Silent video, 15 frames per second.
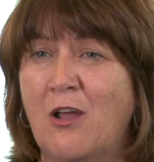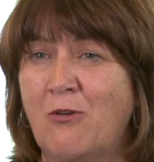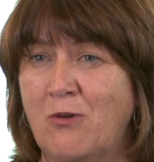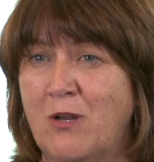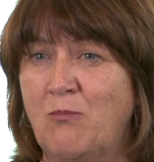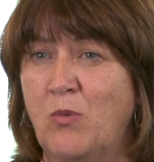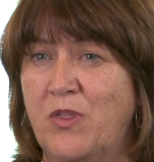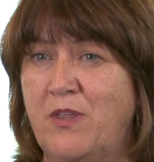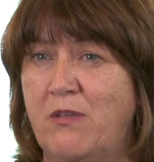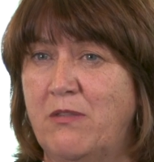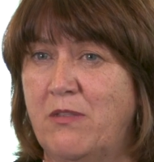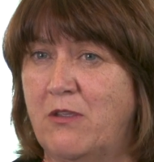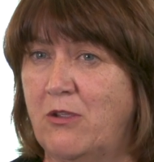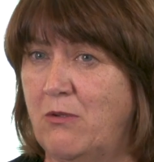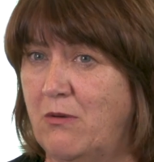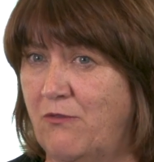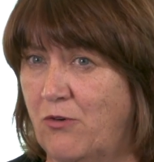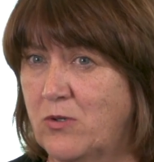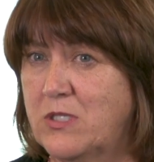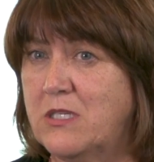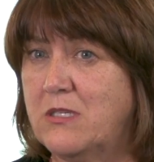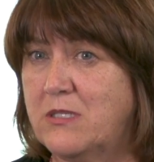not only within the
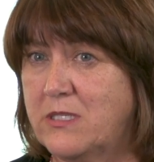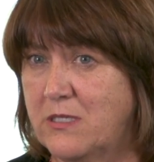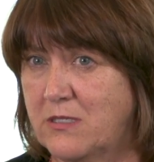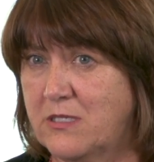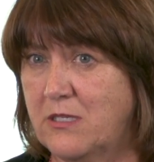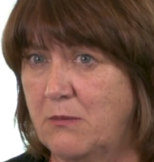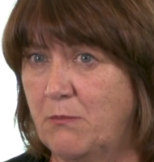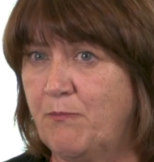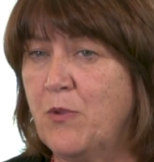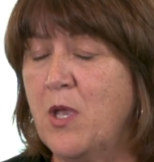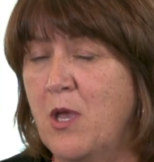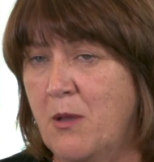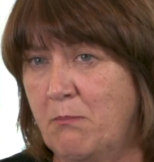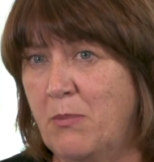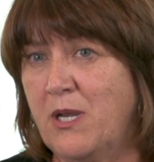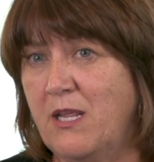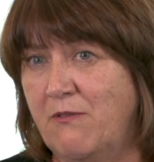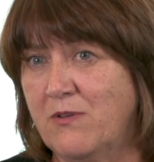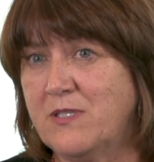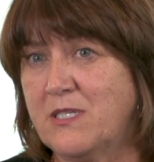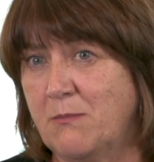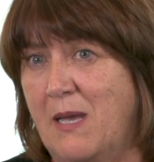university system, but
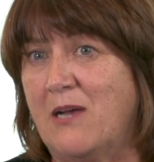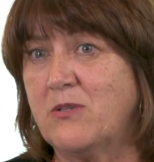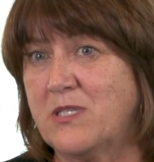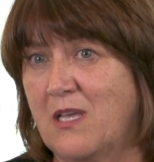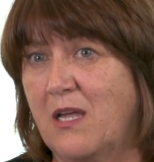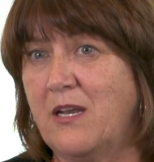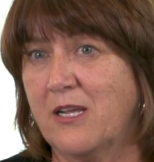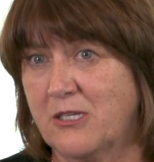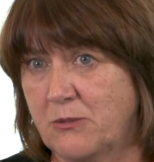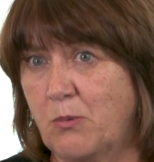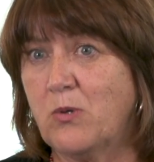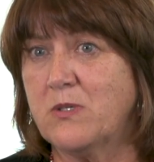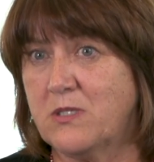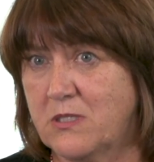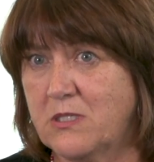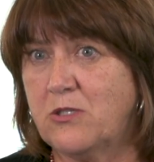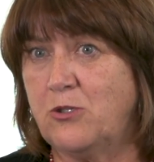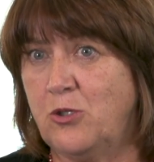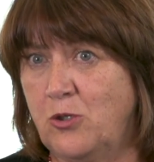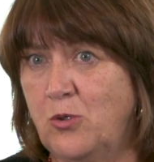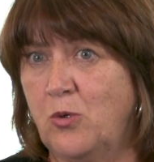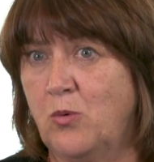even some outside experts
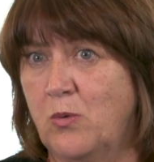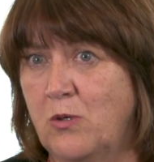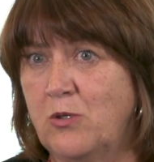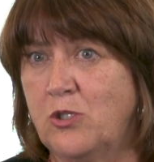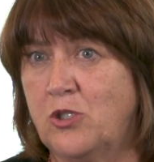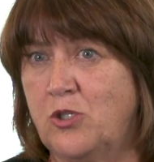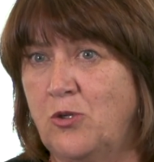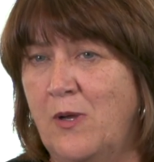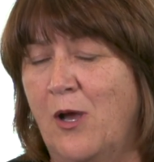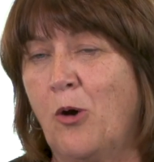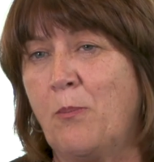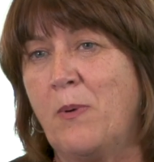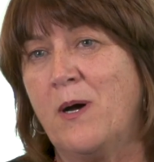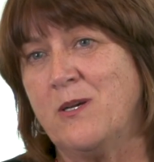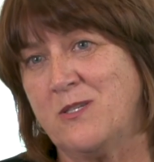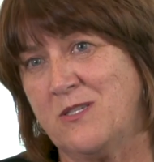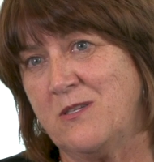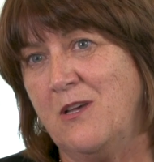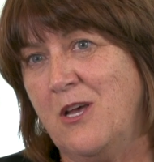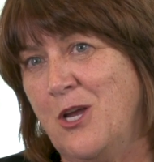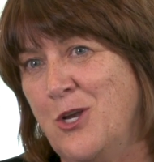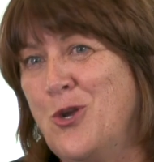to help us
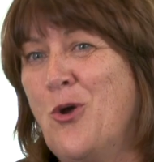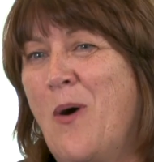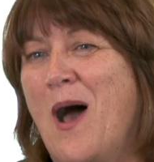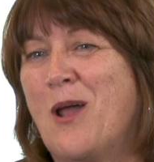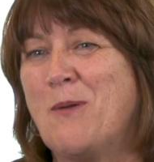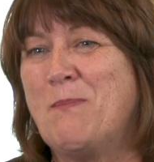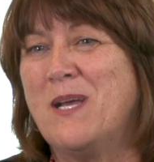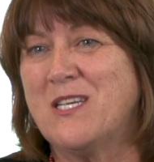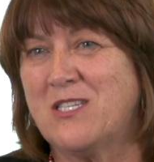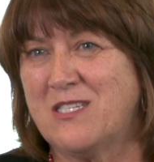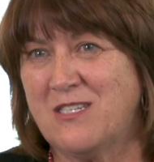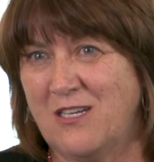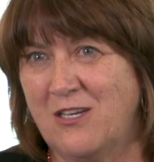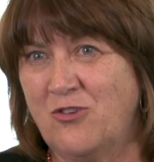know how to best